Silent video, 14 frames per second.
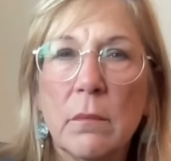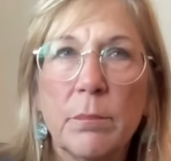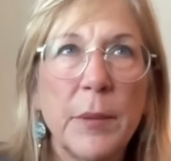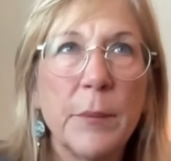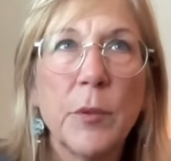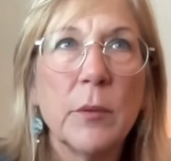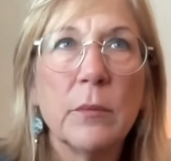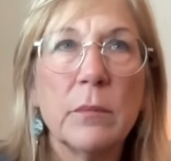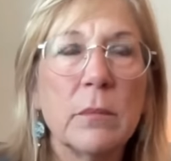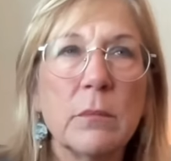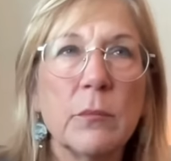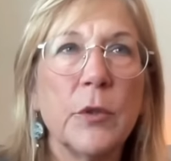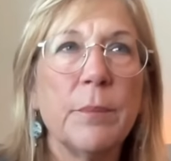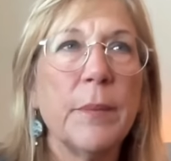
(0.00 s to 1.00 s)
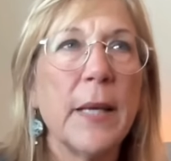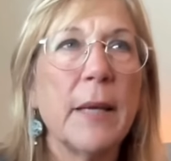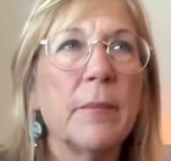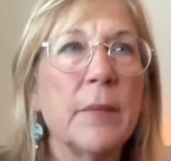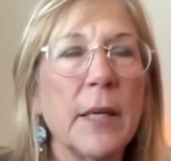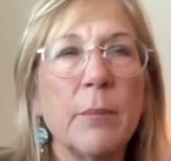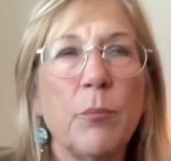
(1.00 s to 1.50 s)
people wouldn't be able,
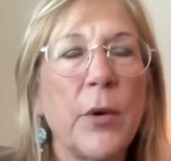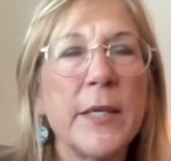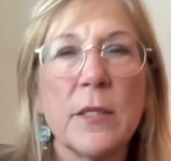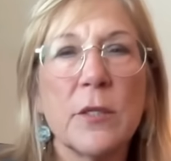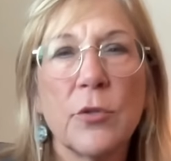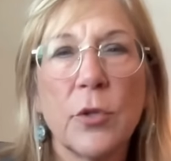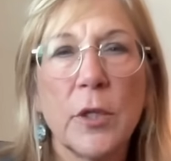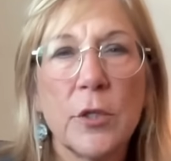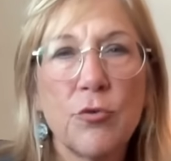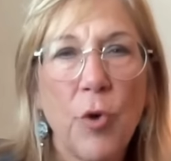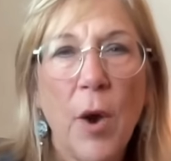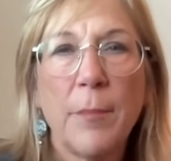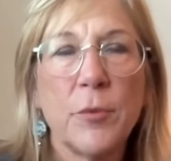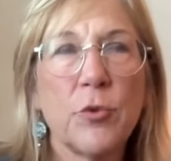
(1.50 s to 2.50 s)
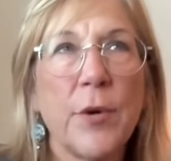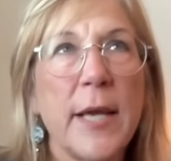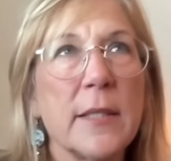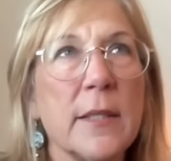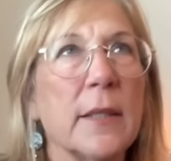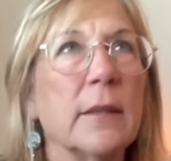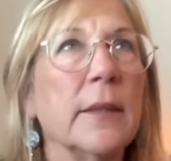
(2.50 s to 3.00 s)
the prices are going to drop
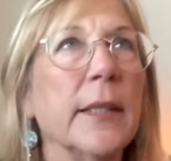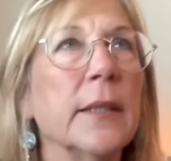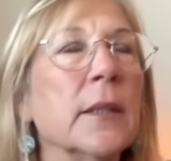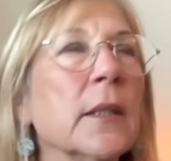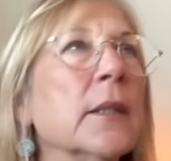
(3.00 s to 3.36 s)
drastically.